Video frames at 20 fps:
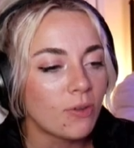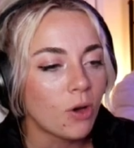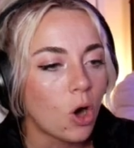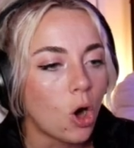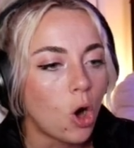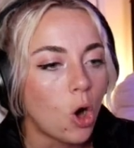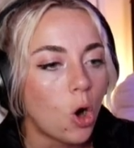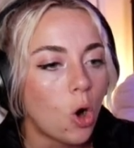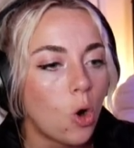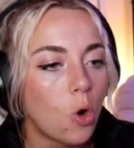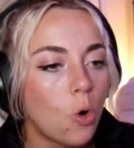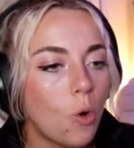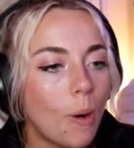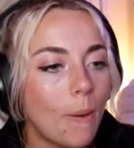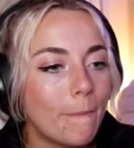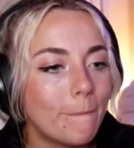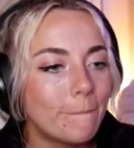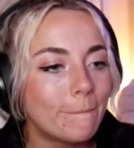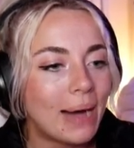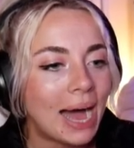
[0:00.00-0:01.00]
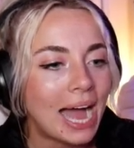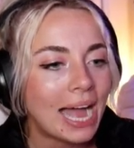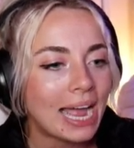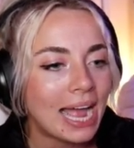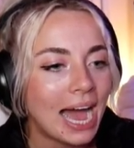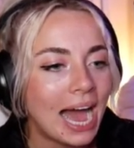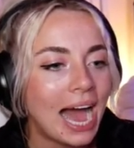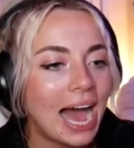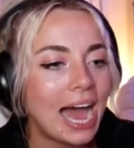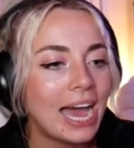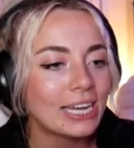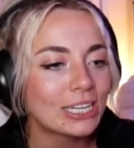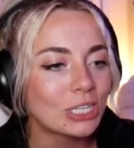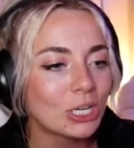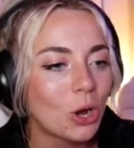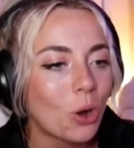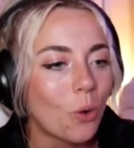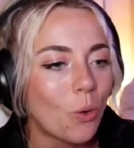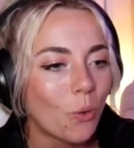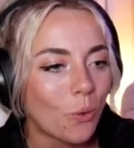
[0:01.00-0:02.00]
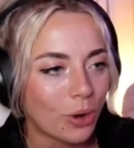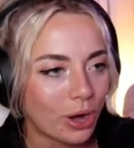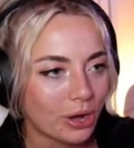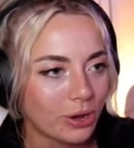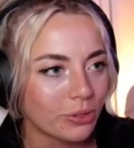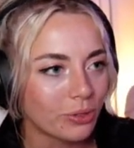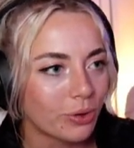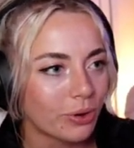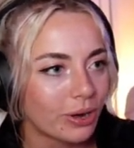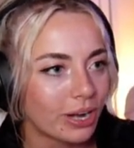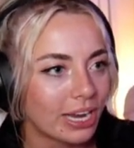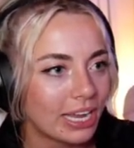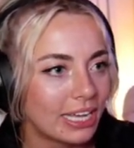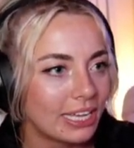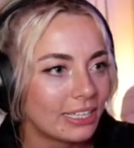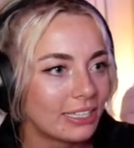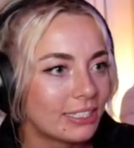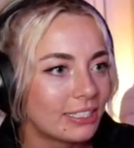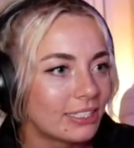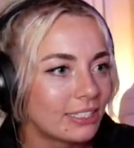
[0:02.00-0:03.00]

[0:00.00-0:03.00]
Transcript: Oh my gosh. Or oh, glorious.